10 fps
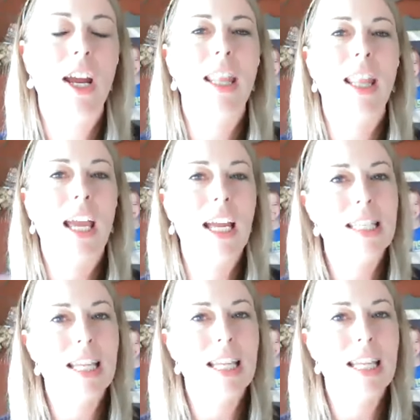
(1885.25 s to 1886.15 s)
And like I
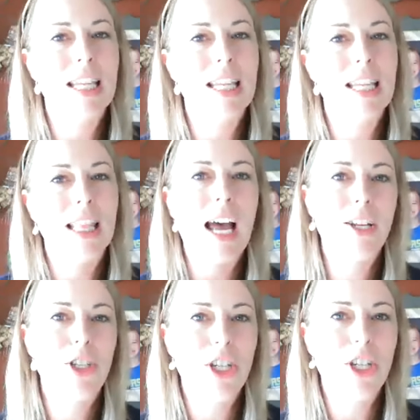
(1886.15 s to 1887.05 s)
said, last year,
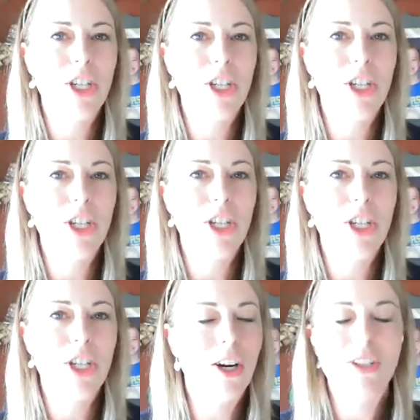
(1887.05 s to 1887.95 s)
or excuse me, last
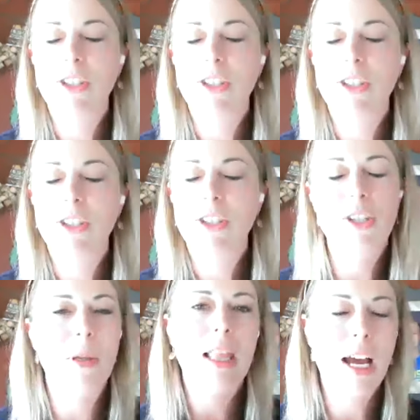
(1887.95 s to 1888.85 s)
week on the
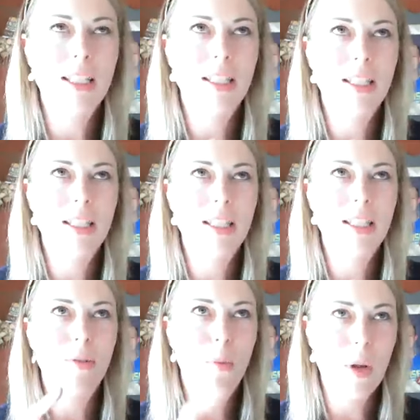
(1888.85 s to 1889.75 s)
22nd, that
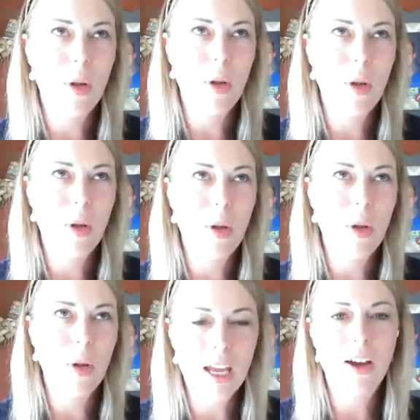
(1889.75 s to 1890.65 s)
was my one year mark
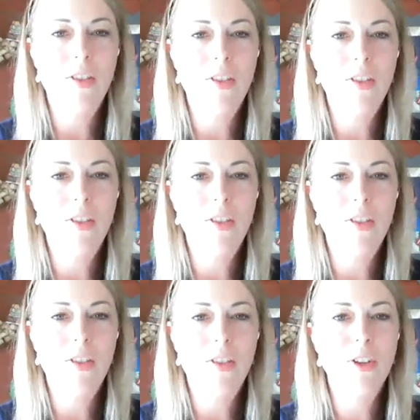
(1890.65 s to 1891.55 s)
with uh, Weight
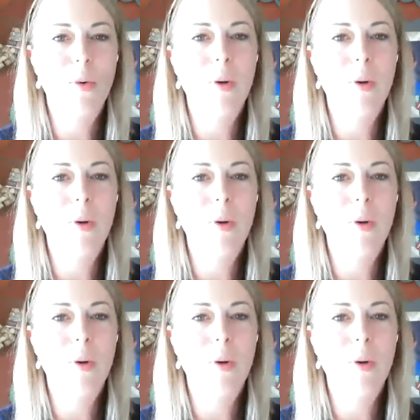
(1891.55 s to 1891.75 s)
Watchers